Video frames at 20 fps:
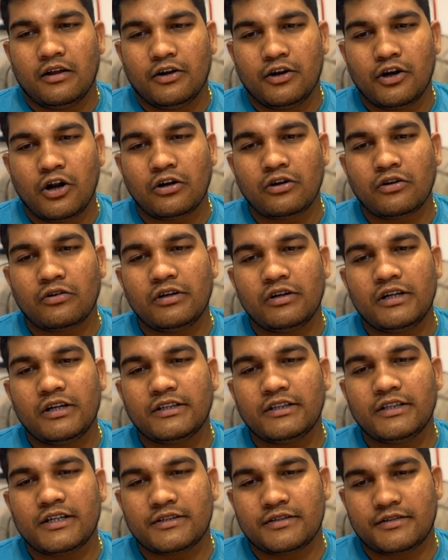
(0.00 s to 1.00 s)
Not
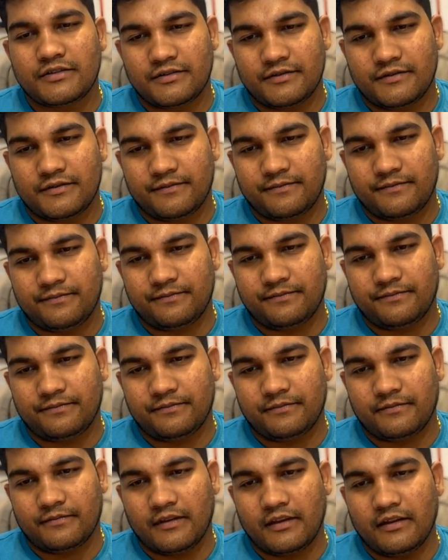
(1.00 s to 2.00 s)
only this,
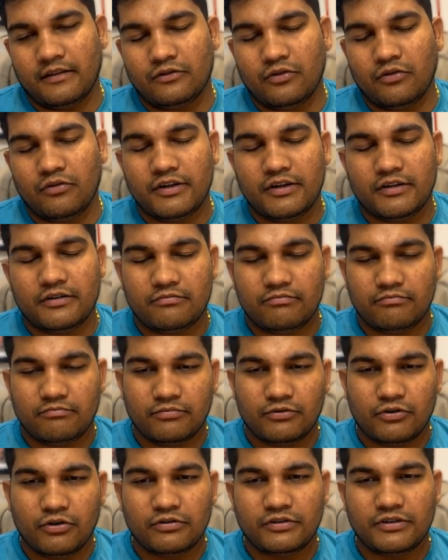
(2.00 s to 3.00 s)
though
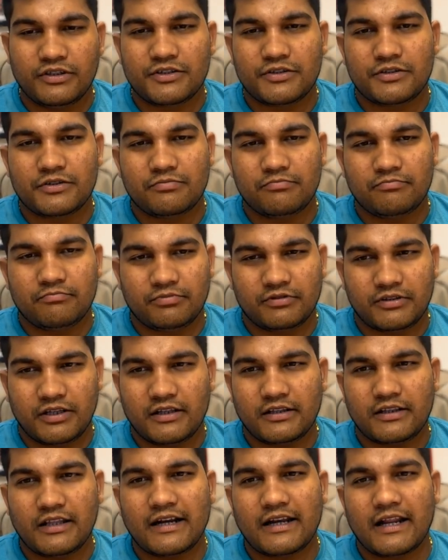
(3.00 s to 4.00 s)
this
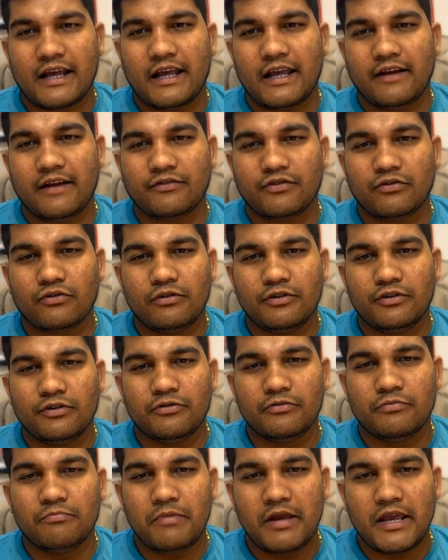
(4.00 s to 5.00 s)
thing that I have told
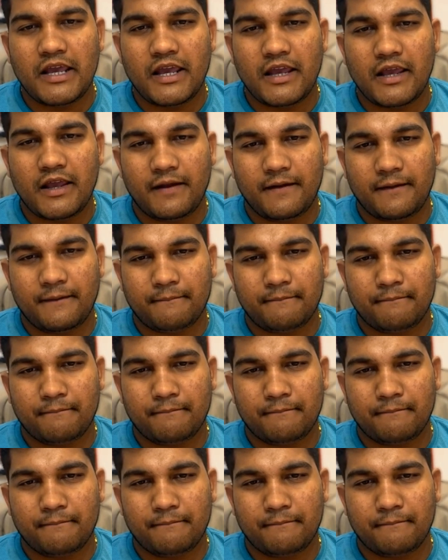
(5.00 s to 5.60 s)
you may